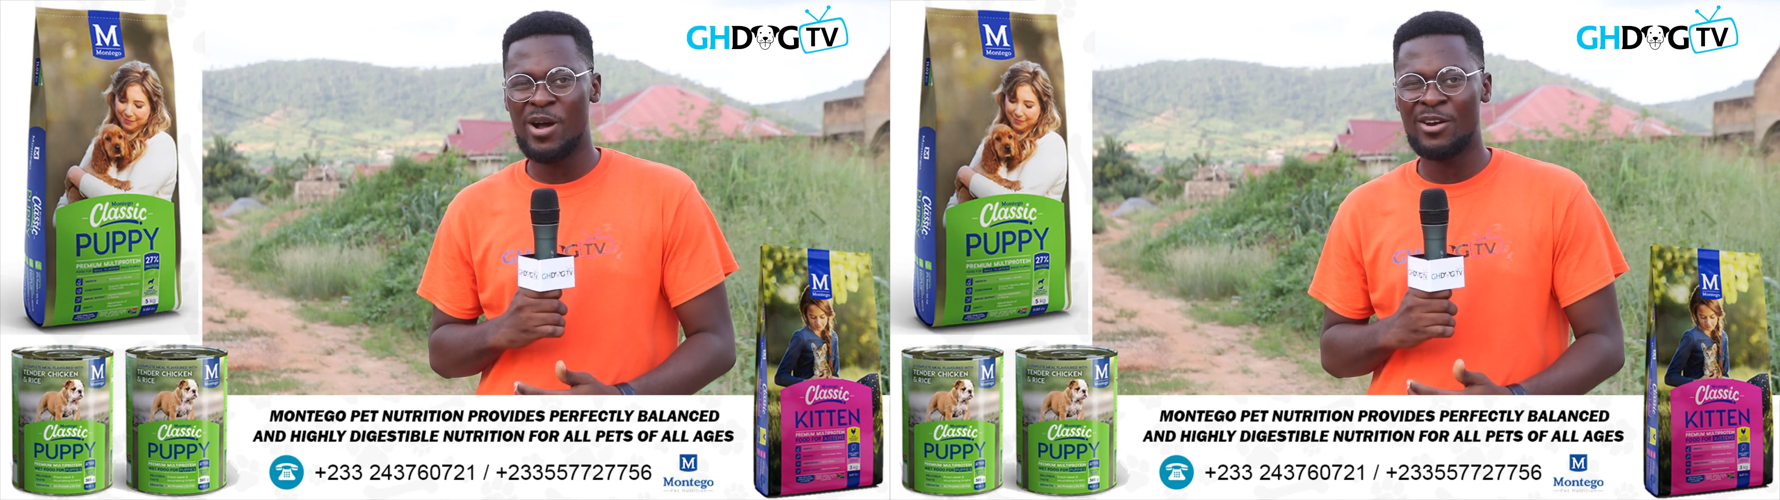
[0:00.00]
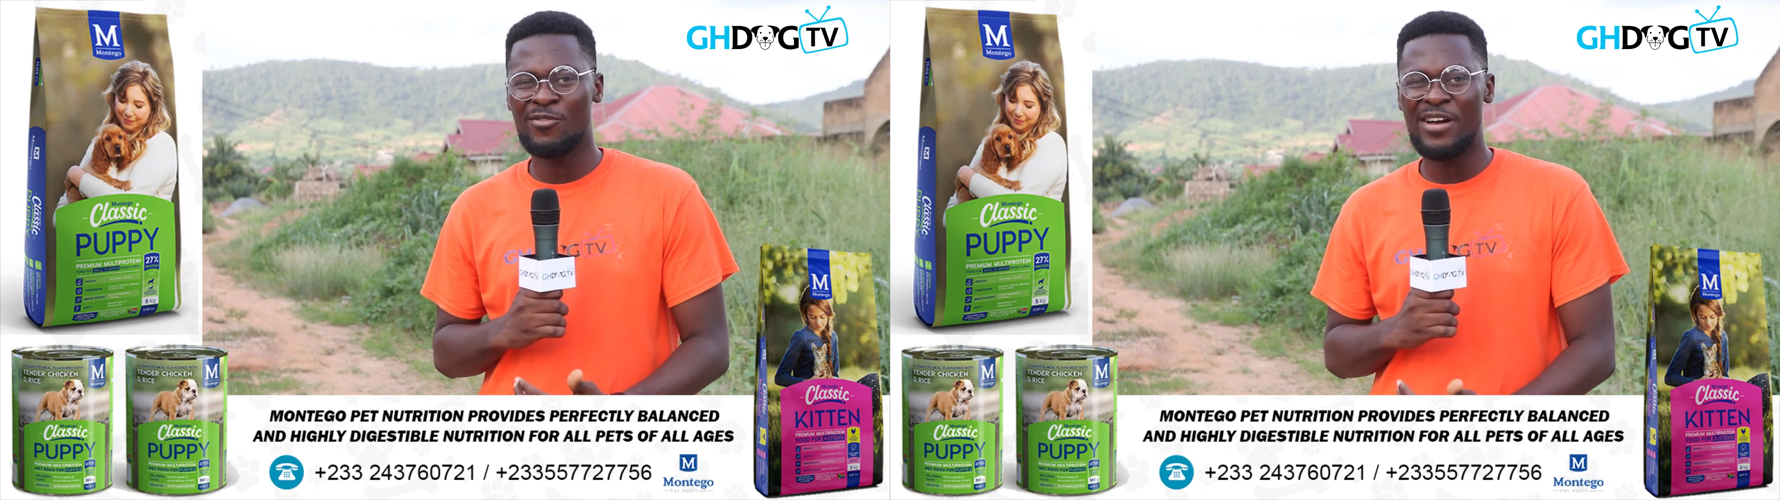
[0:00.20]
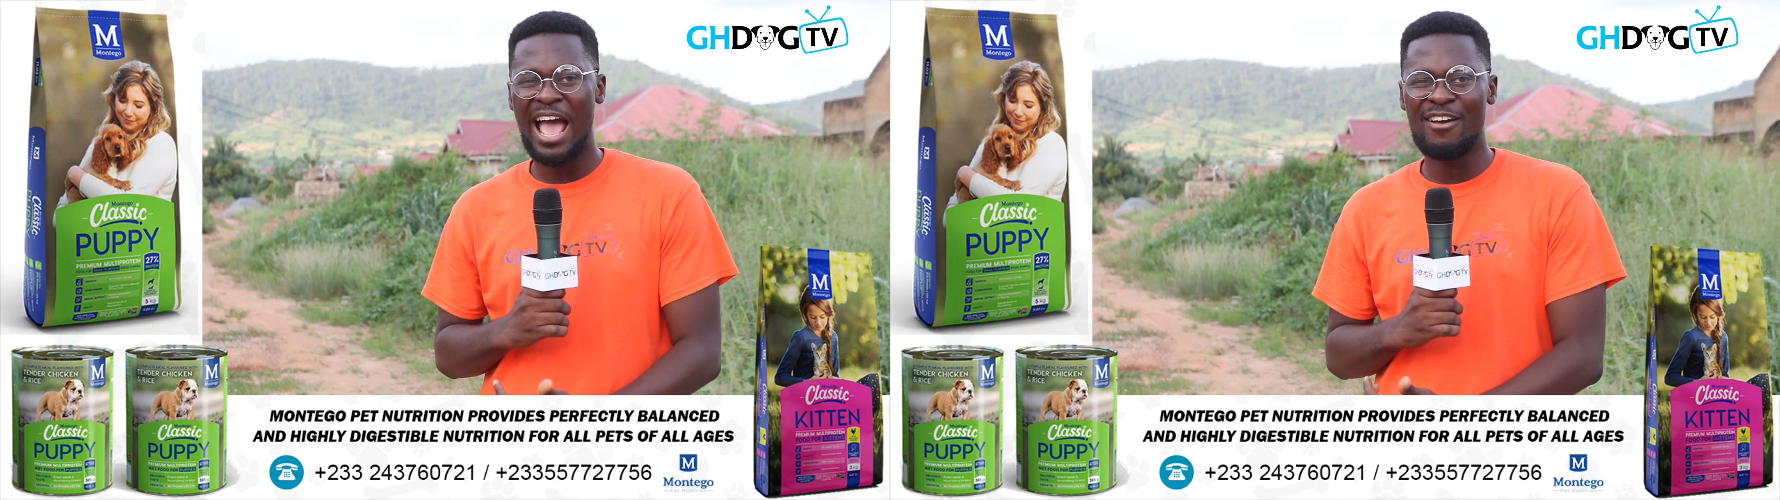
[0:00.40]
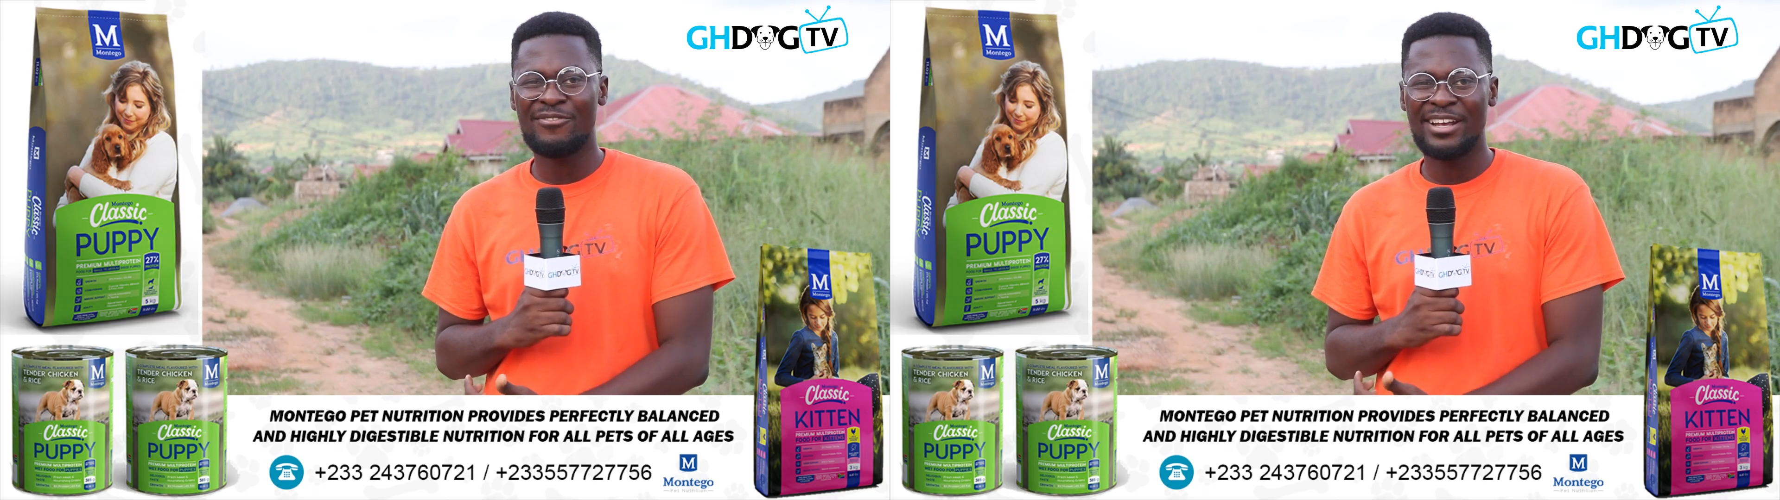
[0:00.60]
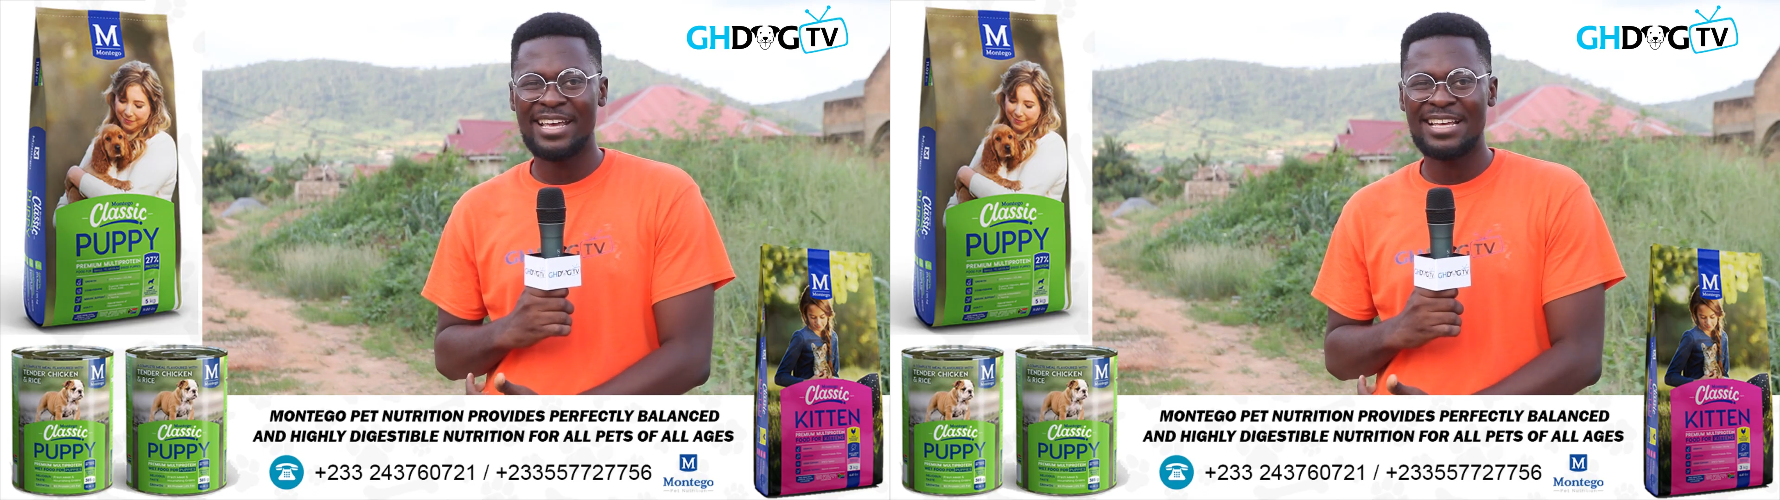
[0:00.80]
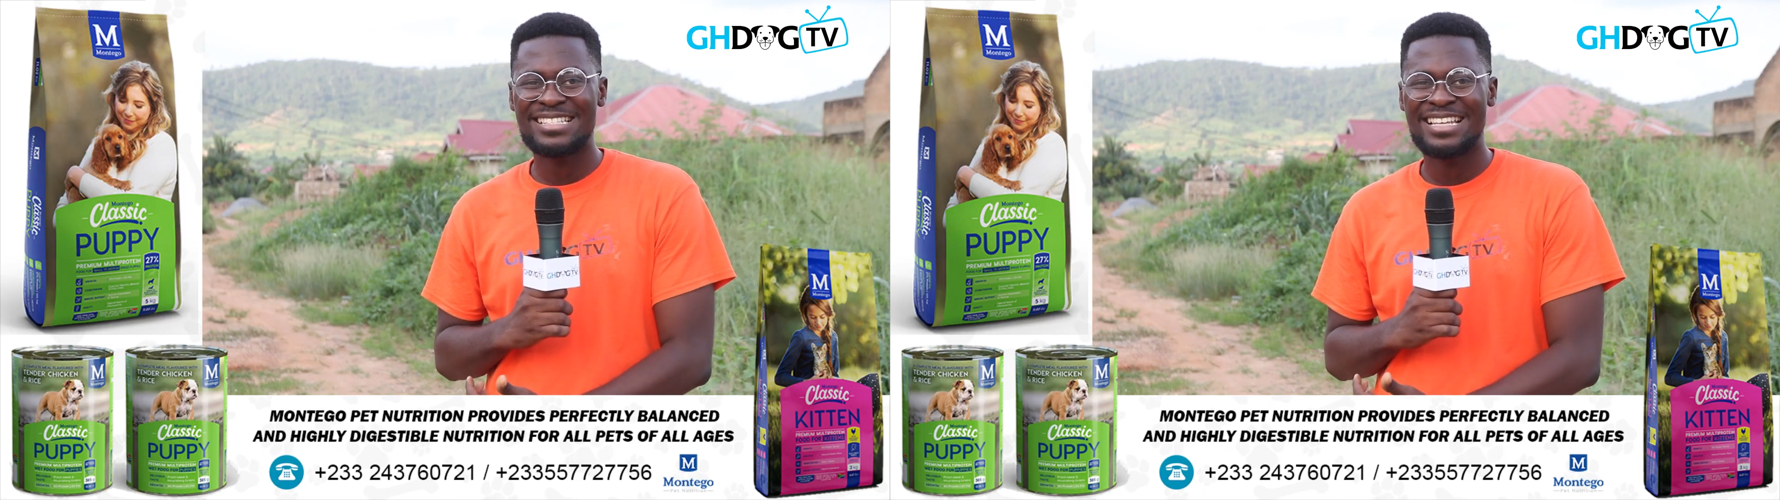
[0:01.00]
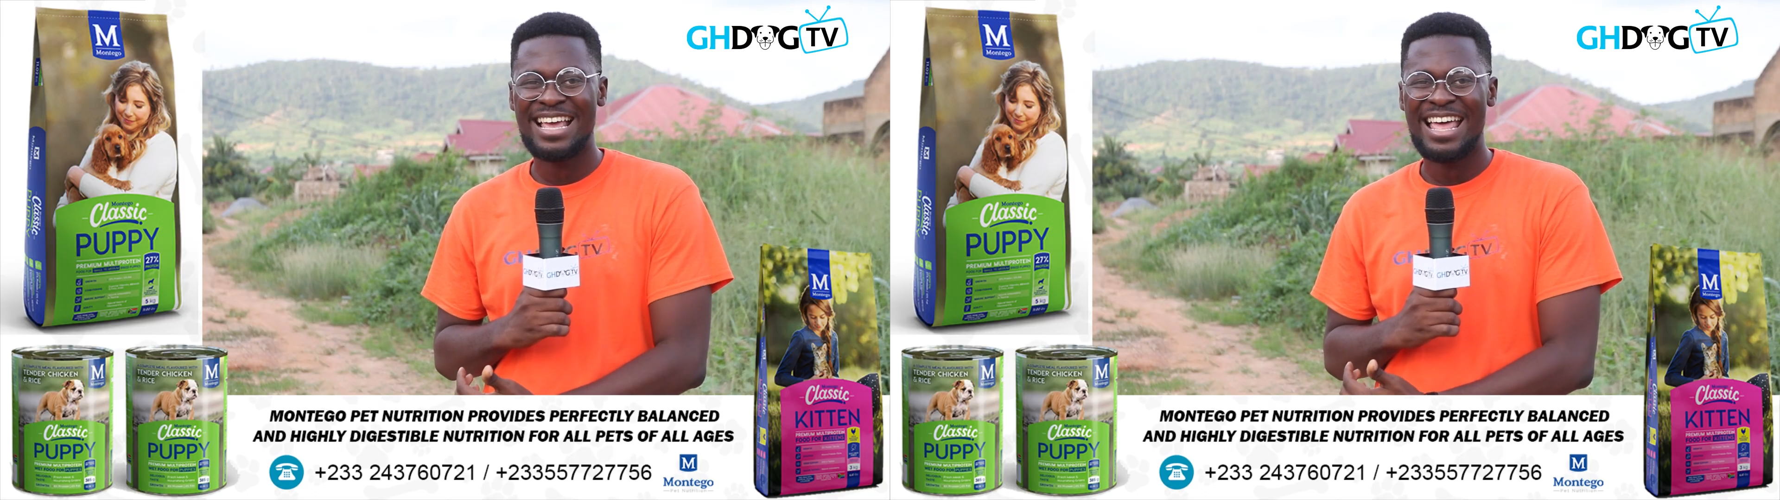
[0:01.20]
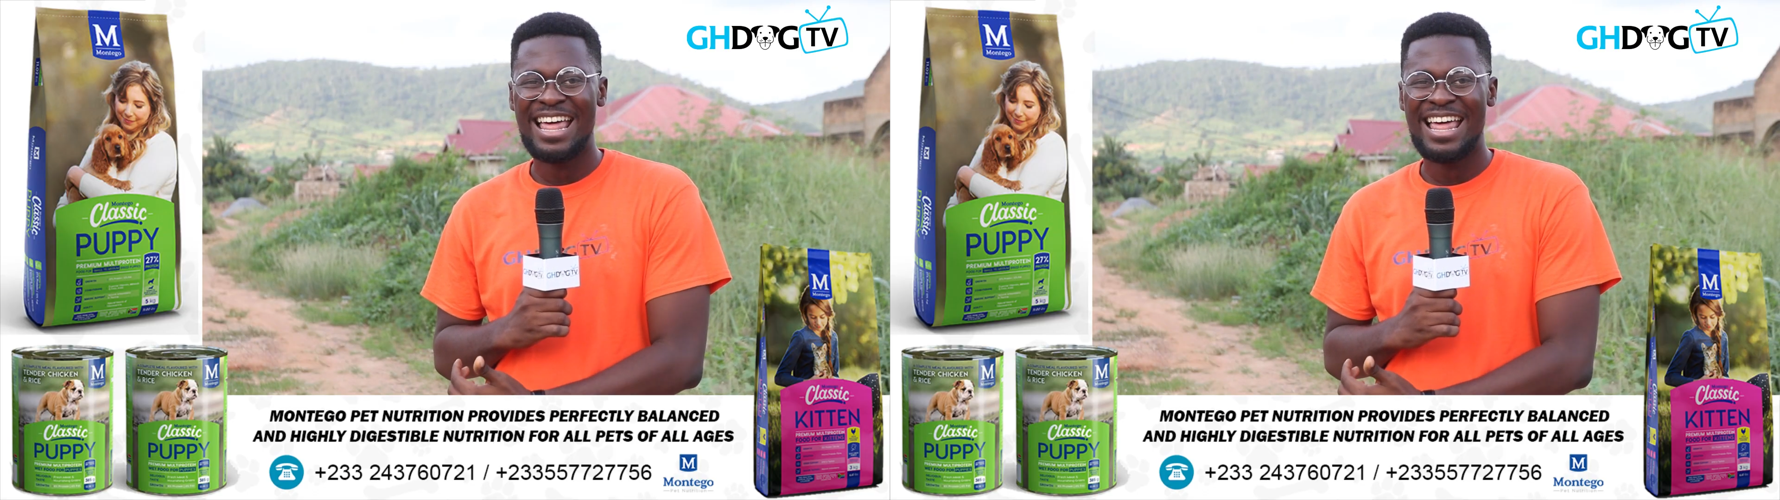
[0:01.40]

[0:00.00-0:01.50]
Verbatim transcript: one of Africa's